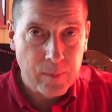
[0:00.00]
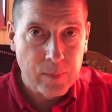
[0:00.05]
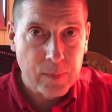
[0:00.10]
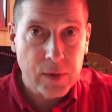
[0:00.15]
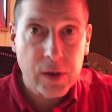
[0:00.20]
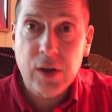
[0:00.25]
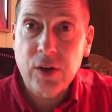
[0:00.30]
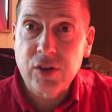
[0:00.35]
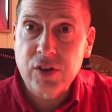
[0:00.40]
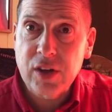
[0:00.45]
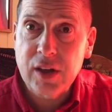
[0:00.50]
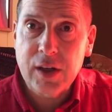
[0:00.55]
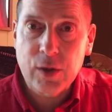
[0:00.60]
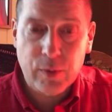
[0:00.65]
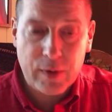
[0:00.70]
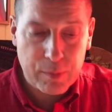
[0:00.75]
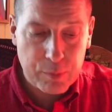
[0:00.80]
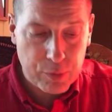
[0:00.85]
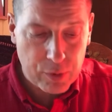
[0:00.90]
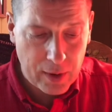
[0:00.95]
Continue
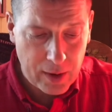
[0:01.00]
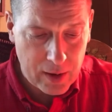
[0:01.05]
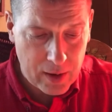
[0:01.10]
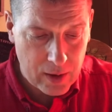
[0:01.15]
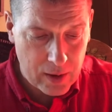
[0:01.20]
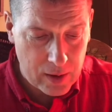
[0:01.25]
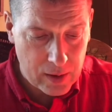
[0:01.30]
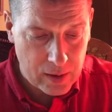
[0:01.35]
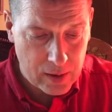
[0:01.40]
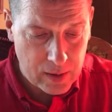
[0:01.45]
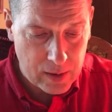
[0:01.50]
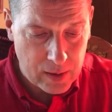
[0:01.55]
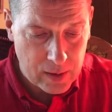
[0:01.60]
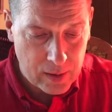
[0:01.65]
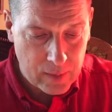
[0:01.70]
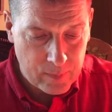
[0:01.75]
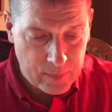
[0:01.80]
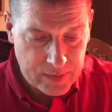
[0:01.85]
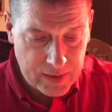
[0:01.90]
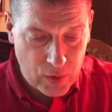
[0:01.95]
in prayer,
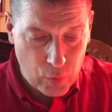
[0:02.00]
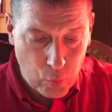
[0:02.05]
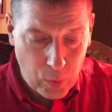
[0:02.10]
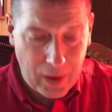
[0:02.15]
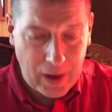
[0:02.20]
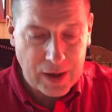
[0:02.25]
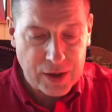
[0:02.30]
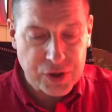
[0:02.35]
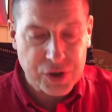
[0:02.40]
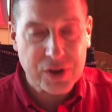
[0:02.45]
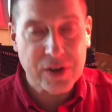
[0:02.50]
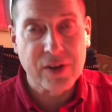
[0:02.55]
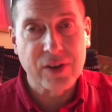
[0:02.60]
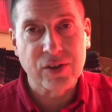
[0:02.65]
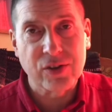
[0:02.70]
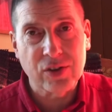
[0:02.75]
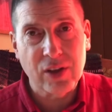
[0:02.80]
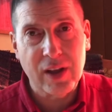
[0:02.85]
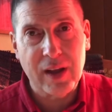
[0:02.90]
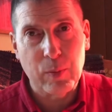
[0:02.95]
and watch in the
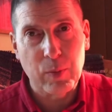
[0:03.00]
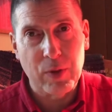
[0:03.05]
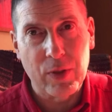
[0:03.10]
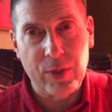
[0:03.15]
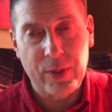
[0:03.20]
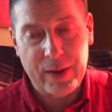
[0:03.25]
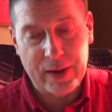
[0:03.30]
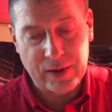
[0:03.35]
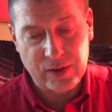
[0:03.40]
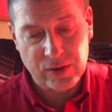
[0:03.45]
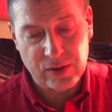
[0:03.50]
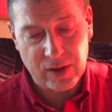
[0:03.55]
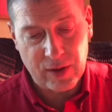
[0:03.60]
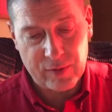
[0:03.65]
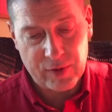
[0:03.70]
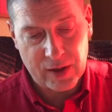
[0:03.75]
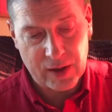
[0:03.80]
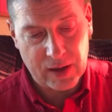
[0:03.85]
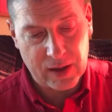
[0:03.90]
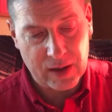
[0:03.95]
same
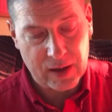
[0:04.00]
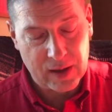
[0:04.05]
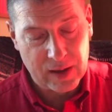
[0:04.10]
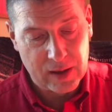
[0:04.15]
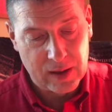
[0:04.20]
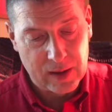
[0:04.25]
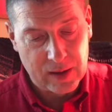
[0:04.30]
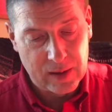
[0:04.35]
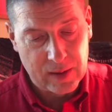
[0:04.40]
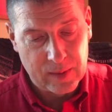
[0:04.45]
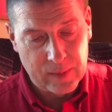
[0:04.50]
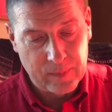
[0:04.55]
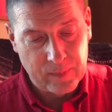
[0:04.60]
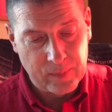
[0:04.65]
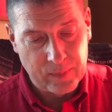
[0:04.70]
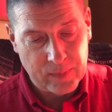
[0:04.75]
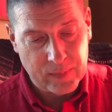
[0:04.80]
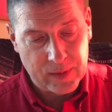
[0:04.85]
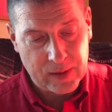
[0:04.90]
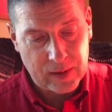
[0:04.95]
thanksgiving.
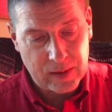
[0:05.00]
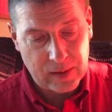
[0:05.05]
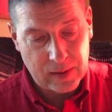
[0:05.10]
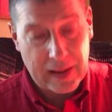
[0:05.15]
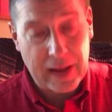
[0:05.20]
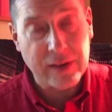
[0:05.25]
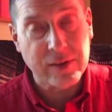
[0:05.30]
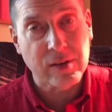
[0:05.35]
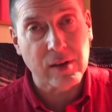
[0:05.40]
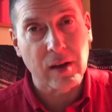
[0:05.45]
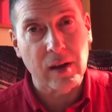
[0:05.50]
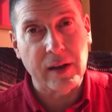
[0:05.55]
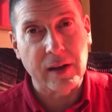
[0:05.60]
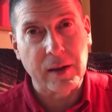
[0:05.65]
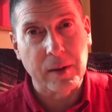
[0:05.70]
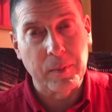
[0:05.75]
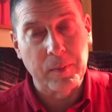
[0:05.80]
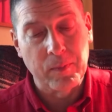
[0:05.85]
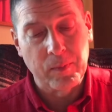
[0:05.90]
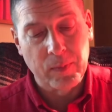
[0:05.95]
Lastly,
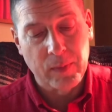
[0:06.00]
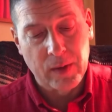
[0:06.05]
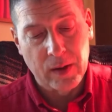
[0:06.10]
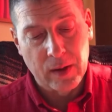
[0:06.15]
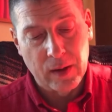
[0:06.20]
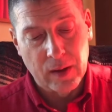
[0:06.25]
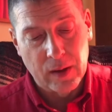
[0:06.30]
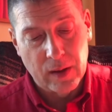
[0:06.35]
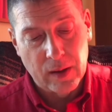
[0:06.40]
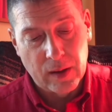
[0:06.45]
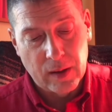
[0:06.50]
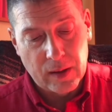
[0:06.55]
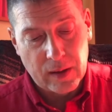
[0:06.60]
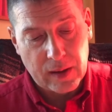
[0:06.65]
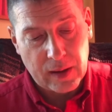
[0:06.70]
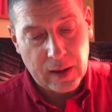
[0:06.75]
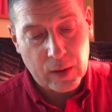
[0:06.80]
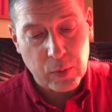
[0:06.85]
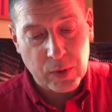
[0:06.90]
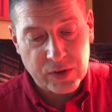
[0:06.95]

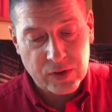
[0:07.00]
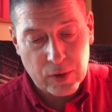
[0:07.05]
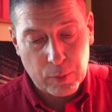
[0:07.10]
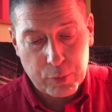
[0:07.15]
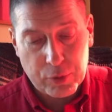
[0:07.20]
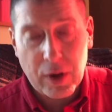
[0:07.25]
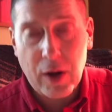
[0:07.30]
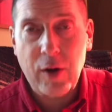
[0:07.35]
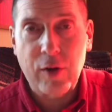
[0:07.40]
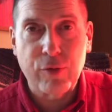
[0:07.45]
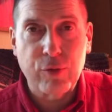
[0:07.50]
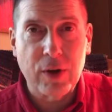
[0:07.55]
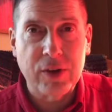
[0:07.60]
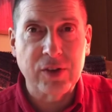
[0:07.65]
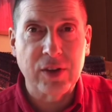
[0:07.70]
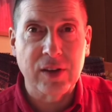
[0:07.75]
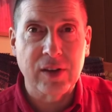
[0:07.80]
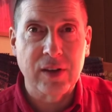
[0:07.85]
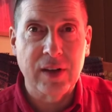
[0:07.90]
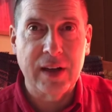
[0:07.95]
it was the prayer of
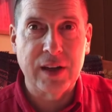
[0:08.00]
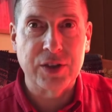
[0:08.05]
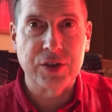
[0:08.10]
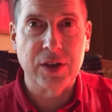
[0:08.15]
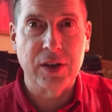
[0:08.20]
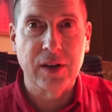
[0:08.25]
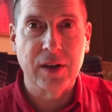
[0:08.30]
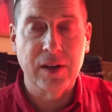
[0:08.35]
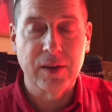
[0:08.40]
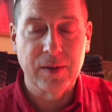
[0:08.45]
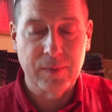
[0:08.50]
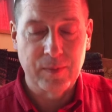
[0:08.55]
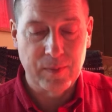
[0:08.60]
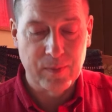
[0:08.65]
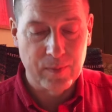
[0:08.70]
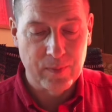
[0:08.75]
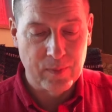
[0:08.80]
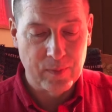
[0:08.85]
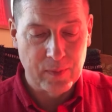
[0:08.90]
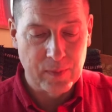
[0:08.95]
resignation.
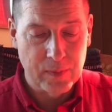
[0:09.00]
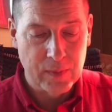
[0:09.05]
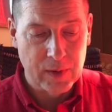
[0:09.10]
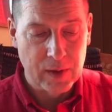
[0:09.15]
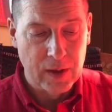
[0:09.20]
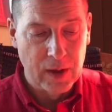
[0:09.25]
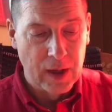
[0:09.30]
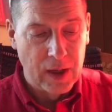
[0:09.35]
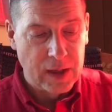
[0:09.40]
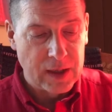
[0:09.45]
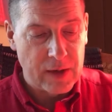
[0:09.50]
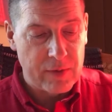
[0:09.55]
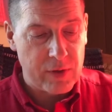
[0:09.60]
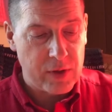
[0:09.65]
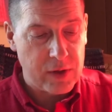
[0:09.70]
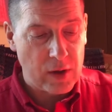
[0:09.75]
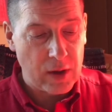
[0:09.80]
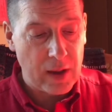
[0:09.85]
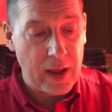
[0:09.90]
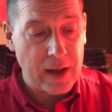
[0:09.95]

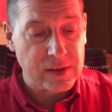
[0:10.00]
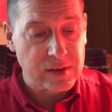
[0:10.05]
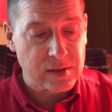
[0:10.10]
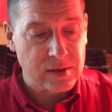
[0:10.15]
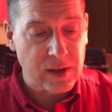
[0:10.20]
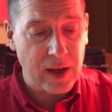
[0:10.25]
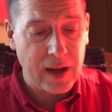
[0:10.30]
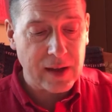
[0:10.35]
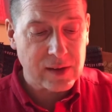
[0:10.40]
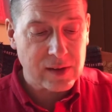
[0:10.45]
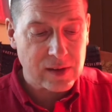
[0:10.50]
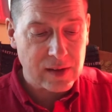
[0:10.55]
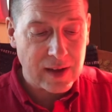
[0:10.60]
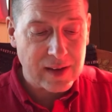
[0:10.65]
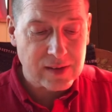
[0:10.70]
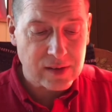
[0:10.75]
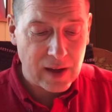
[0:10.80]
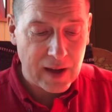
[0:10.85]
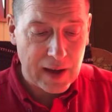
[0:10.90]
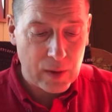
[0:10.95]
Nevertheless, not
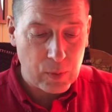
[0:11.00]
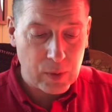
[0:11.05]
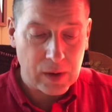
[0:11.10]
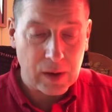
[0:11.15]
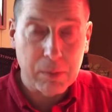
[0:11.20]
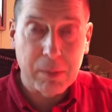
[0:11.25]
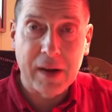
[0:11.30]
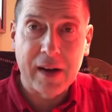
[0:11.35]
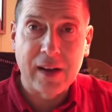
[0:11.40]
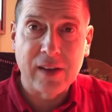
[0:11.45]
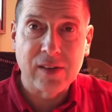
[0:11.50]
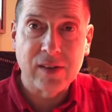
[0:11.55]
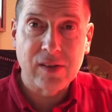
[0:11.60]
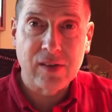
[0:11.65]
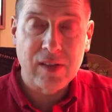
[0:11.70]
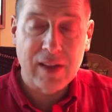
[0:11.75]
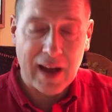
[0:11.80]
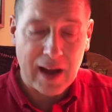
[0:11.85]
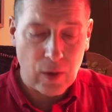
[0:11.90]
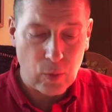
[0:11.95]
as I will, but as
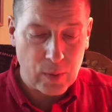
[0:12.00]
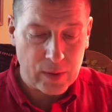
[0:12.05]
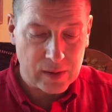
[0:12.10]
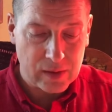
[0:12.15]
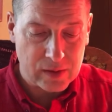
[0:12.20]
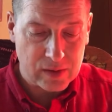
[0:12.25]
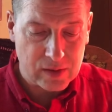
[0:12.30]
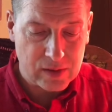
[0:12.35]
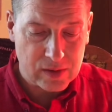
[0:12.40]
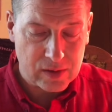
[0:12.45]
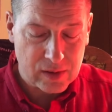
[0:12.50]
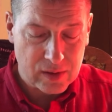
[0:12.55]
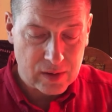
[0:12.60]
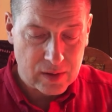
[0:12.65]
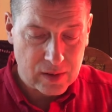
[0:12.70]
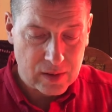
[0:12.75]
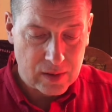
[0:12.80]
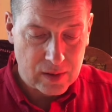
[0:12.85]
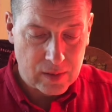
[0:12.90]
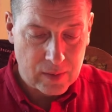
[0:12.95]
thou wilt.
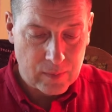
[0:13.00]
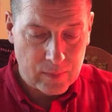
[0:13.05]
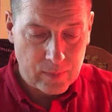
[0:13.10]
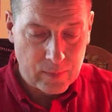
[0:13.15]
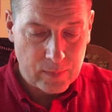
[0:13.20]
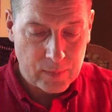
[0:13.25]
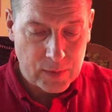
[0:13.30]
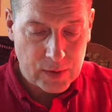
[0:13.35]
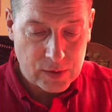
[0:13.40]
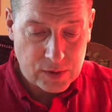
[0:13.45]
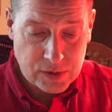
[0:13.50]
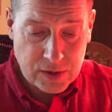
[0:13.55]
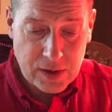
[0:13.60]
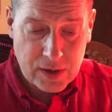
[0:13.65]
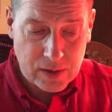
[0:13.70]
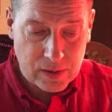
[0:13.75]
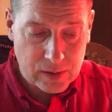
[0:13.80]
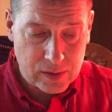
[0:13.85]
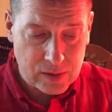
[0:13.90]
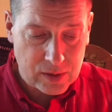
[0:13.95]

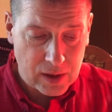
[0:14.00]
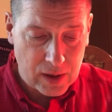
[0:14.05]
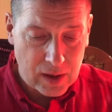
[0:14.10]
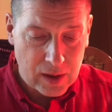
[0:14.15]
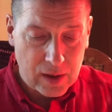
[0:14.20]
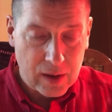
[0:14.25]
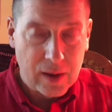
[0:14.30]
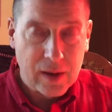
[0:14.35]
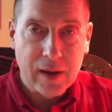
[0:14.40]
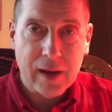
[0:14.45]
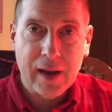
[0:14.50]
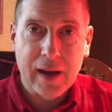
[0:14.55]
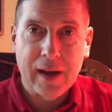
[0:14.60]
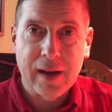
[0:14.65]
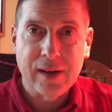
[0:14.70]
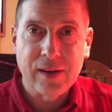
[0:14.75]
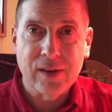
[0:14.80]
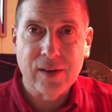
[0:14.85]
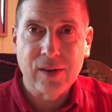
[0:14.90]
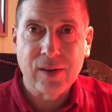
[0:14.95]
Yield,
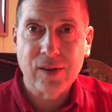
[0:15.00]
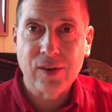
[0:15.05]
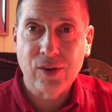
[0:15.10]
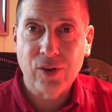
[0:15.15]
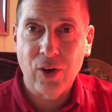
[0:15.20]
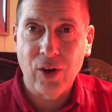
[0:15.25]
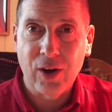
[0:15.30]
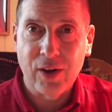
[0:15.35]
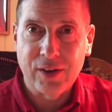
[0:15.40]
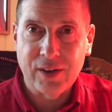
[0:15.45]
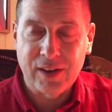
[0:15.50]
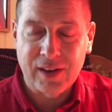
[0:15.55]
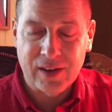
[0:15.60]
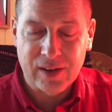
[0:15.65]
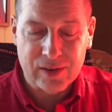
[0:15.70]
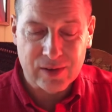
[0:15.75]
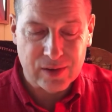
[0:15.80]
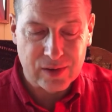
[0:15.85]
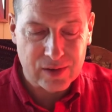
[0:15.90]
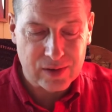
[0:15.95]
and God
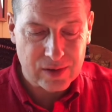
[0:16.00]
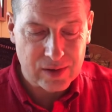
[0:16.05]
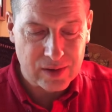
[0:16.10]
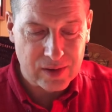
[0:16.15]
yields.